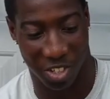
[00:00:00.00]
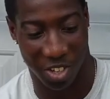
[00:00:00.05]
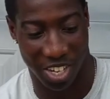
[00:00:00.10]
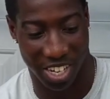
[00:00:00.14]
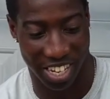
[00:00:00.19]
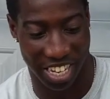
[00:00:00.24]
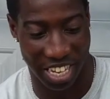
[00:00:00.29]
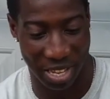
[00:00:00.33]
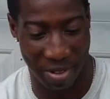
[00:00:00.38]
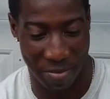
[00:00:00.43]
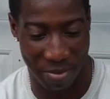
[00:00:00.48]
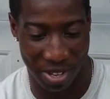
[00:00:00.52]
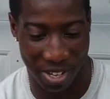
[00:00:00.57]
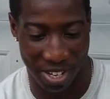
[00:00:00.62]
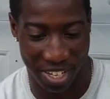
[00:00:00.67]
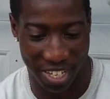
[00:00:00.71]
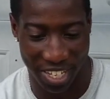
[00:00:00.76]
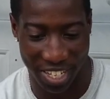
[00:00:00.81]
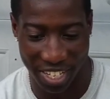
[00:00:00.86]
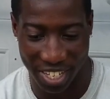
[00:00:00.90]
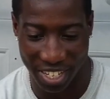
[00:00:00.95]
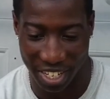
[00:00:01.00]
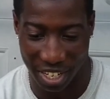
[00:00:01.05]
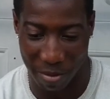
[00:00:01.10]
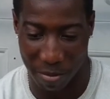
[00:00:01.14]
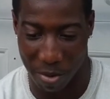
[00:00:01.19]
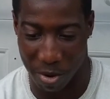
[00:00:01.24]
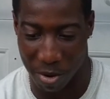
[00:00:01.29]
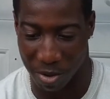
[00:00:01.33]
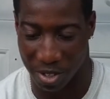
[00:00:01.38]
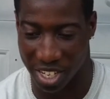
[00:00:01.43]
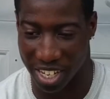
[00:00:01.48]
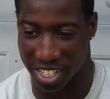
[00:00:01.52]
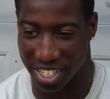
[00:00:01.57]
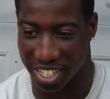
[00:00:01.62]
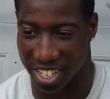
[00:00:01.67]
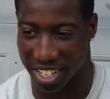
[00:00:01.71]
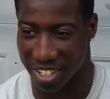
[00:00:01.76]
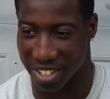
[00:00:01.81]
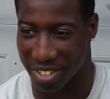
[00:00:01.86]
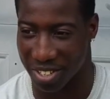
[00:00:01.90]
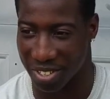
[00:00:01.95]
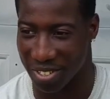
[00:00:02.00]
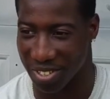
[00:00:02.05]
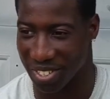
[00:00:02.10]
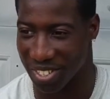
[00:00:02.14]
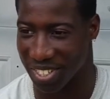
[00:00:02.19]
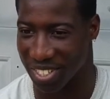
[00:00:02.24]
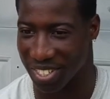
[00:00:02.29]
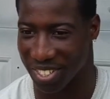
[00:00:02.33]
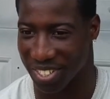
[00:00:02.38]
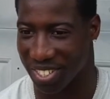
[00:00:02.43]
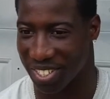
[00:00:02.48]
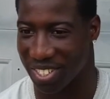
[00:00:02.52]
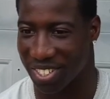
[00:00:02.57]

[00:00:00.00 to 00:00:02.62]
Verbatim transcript: tried to hit me. I broke that tackle, and